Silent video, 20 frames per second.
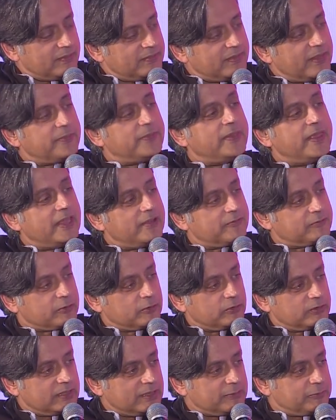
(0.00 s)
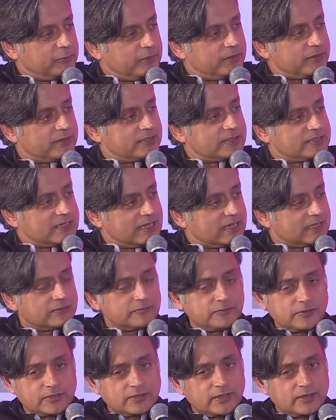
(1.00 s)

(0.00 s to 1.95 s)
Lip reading: that they have grown up with and taken for